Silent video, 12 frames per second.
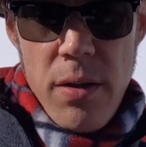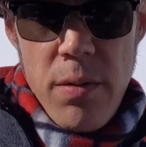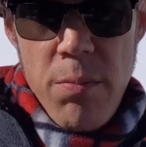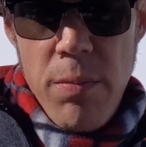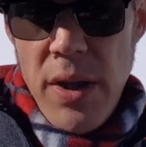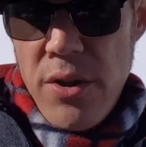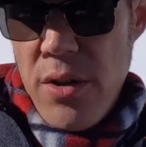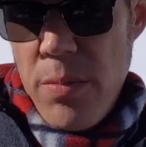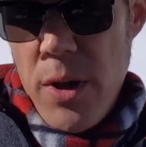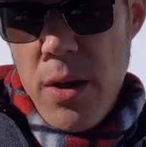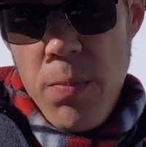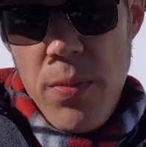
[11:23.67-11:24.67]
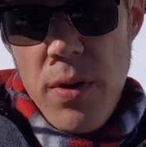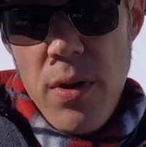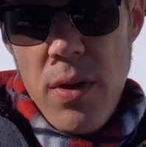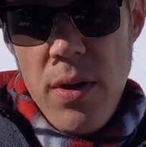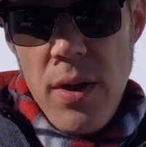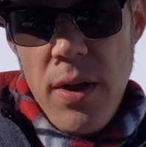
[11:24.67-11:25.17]
messed them up or
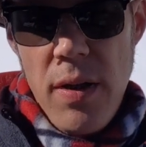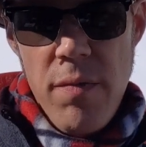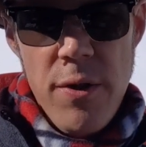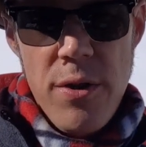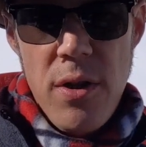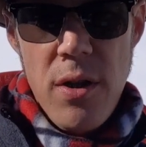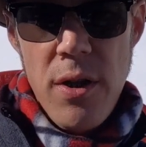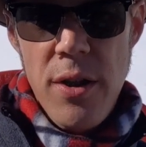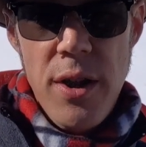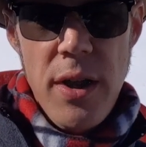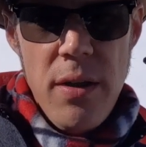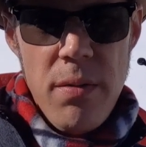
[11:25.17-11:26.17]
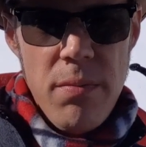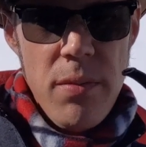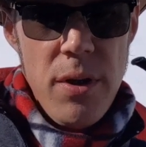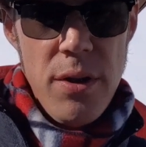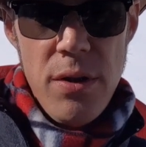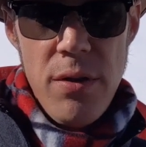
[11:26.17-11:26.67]
haven't started yet,
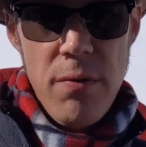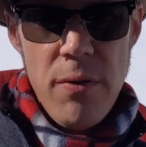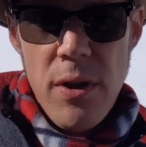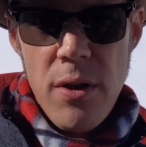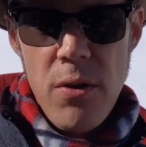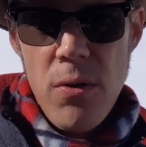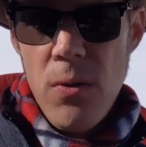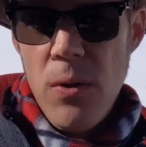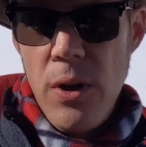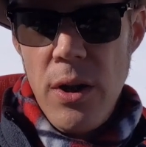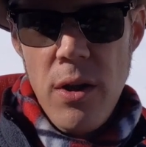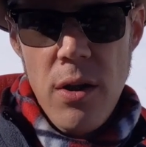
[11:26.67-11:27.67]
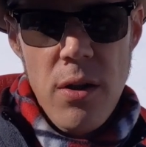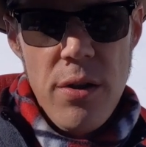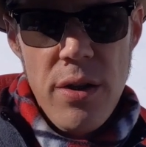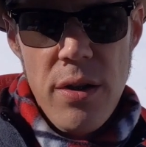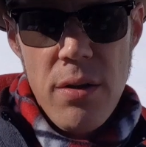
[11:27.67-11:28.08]
because you've got the whole year to